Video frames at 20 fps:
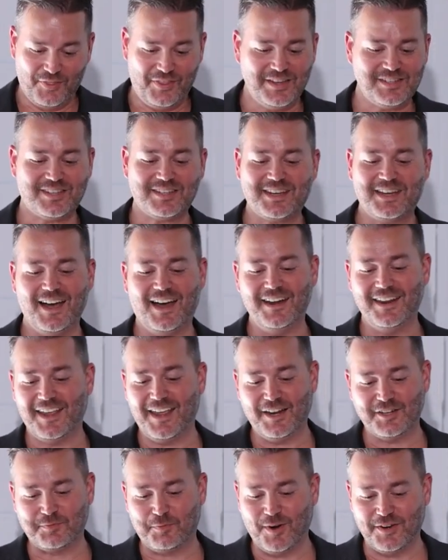this
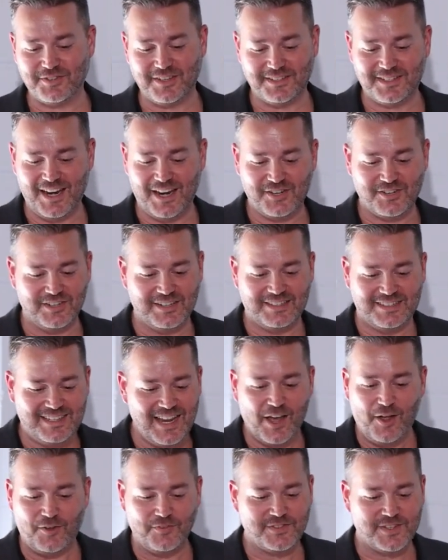cutting edge presentation
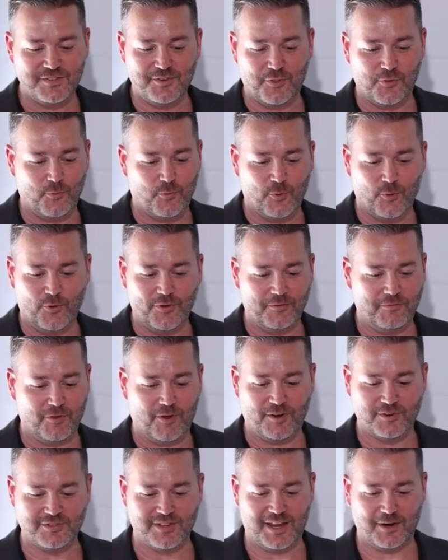delves into the world of
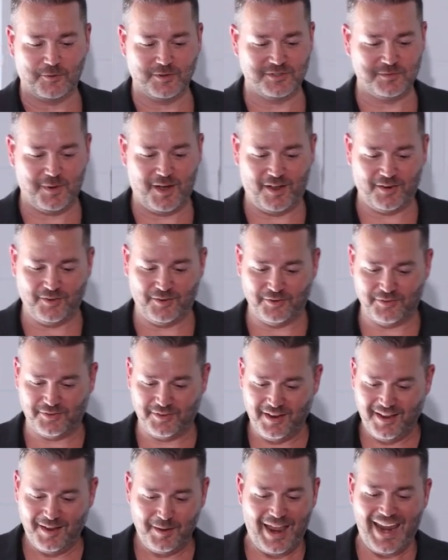large language
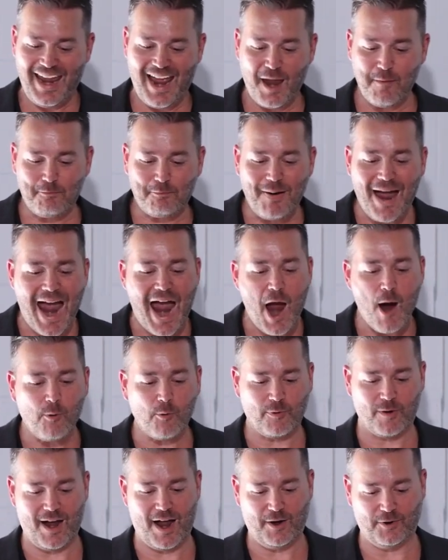models, AI
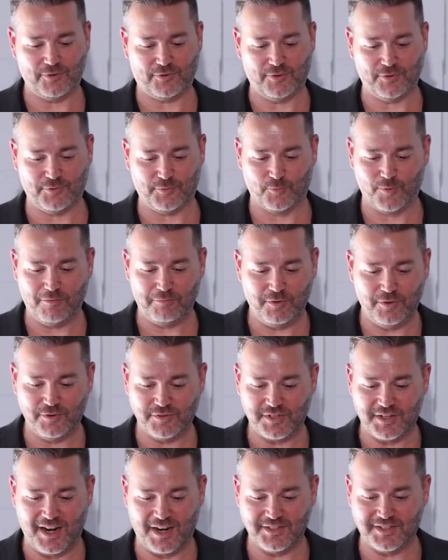powerhouses
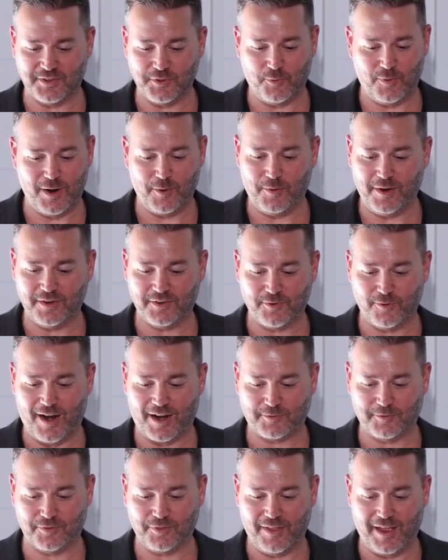revolutionizing the way we
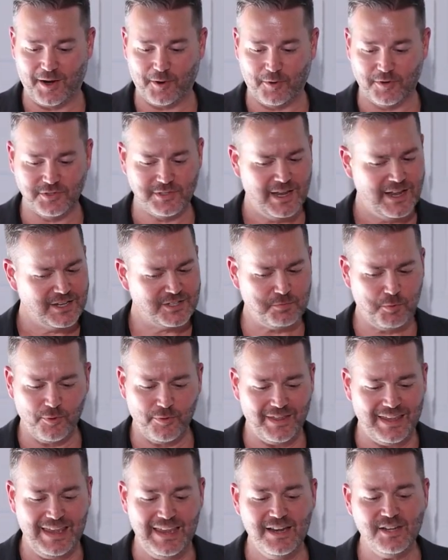interact with language.
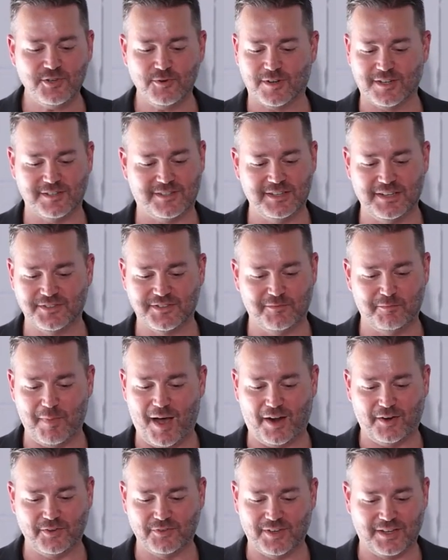Explore the intricacies of
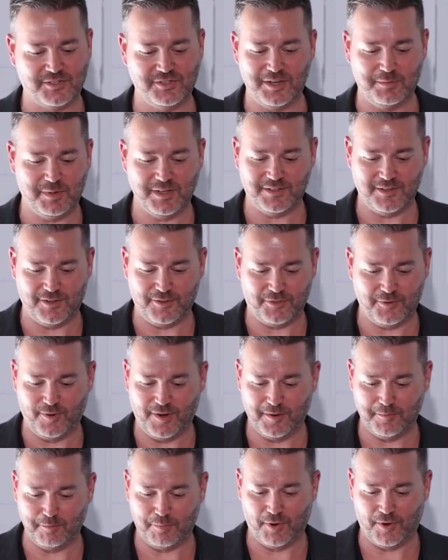models like GPT-3
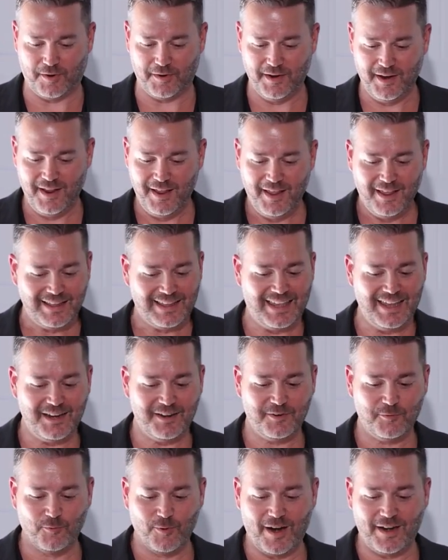and BERT.
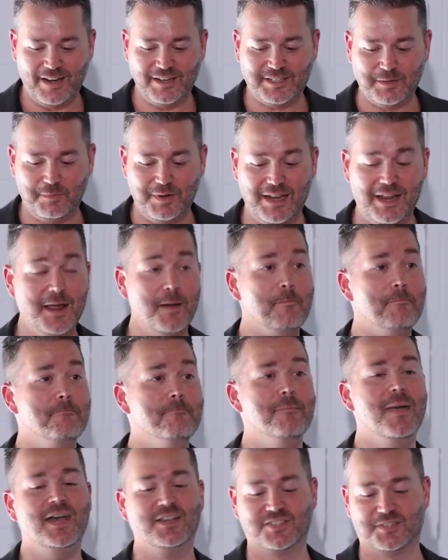Get ready to be
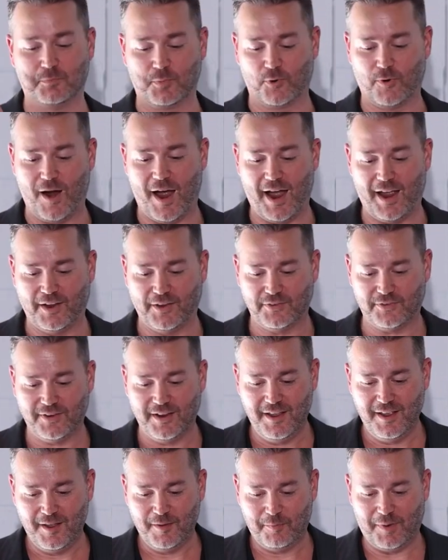
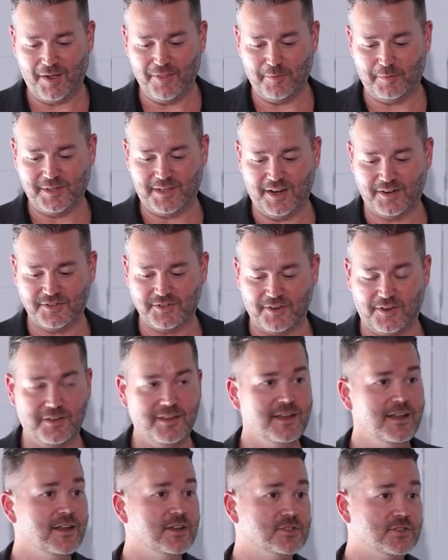mesmerized by the
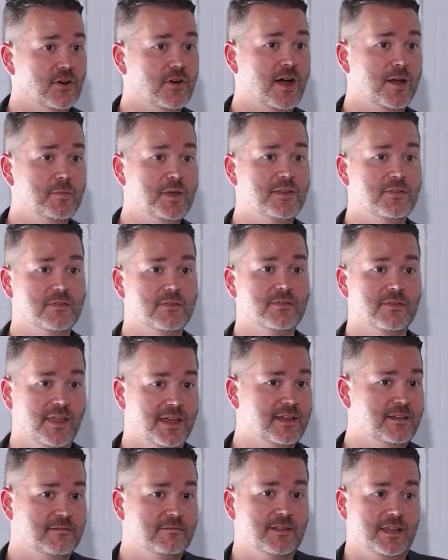potential. So, I mean,
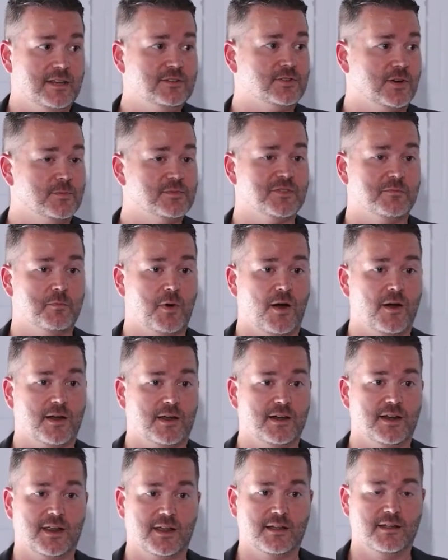like in terms of
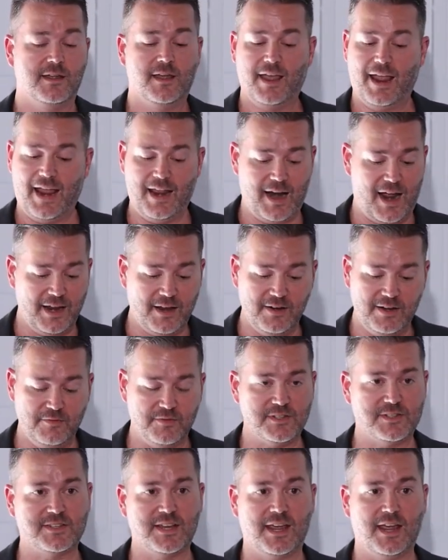marketing, and I could
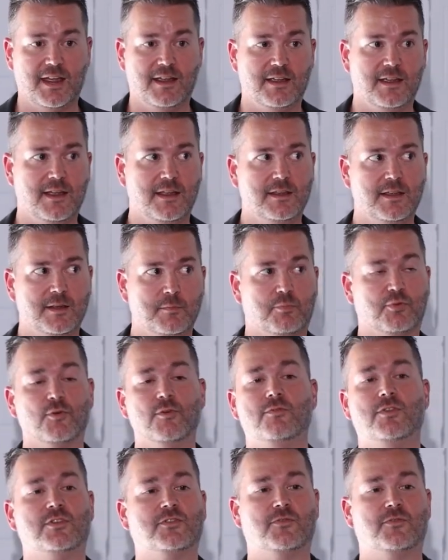even say improve